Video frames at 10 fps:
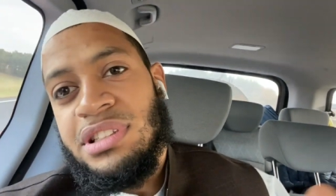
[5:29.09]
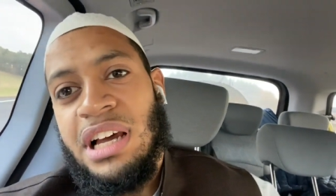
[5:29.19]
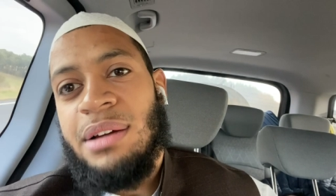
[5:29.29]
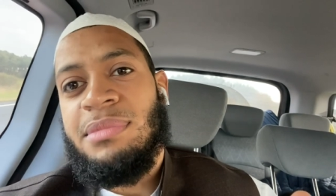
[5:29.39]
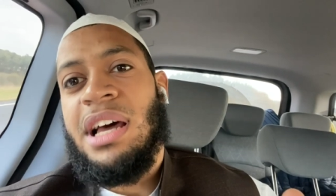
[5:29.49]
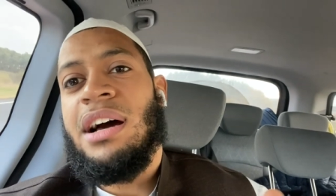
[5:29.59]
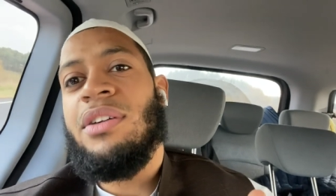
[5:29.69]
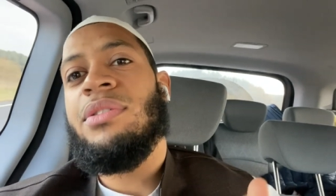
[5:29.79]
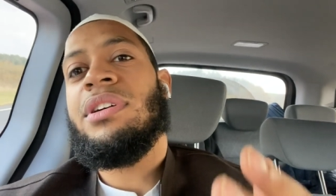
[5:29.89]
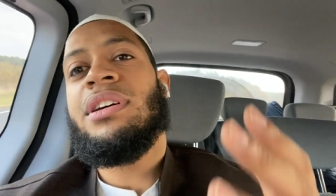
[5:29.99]
time
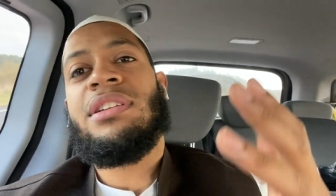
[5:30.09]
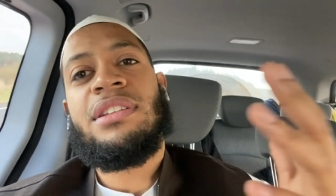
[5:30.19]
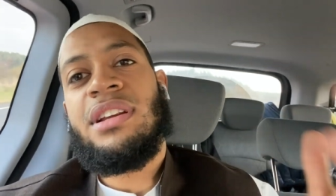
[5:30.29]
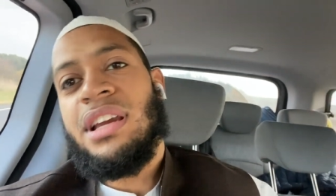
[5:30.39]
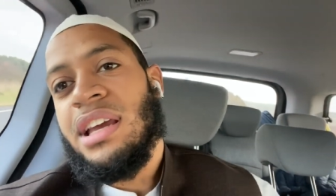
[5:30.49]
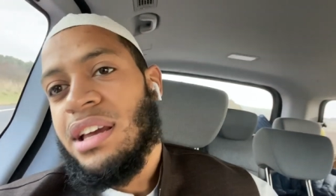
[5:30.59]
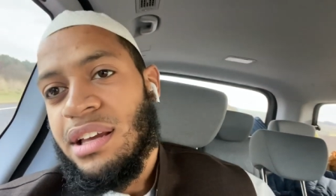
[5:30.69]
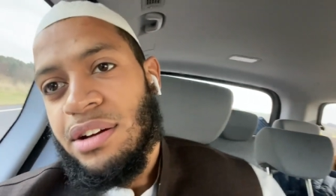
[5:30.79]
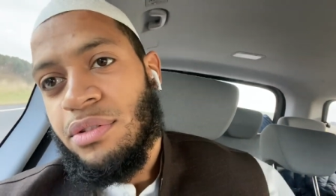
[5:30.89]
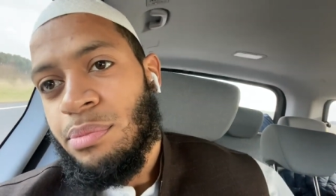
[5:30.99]
now and didn't
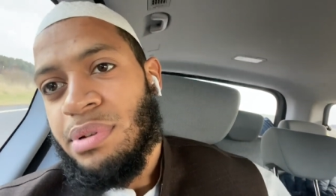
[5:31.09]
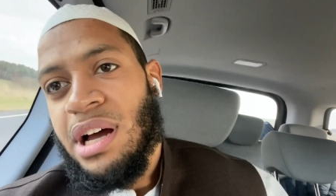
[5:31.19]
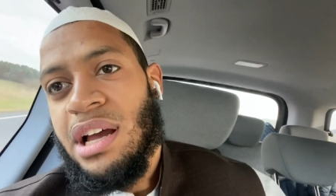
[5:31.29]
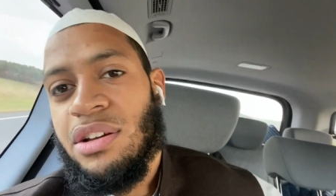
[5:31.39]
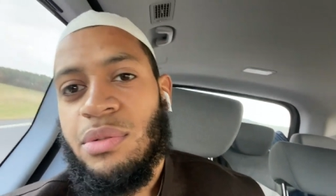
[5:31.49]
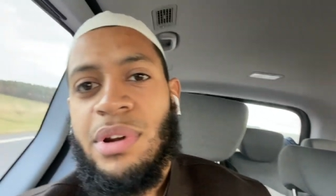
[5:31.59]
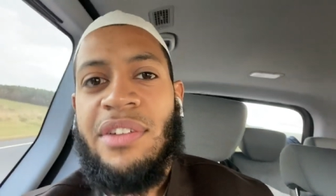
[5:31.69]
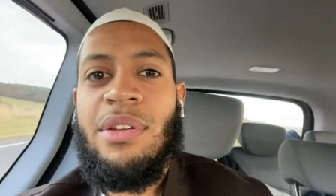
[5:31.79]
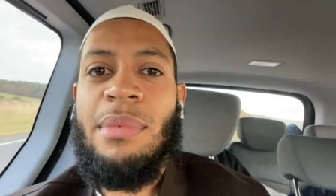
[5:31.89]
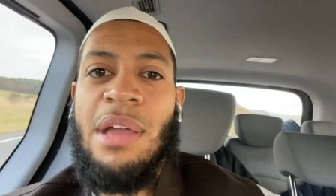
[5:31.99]
get a reply or
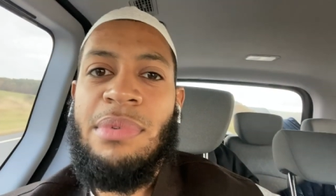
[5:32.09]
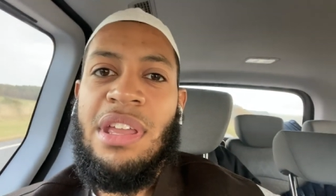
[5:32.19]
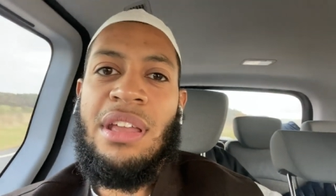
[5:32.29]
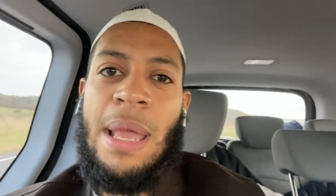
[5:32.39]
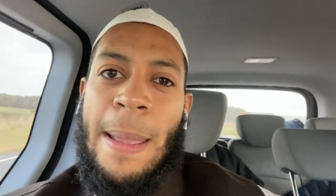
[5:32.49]
whatever it might be,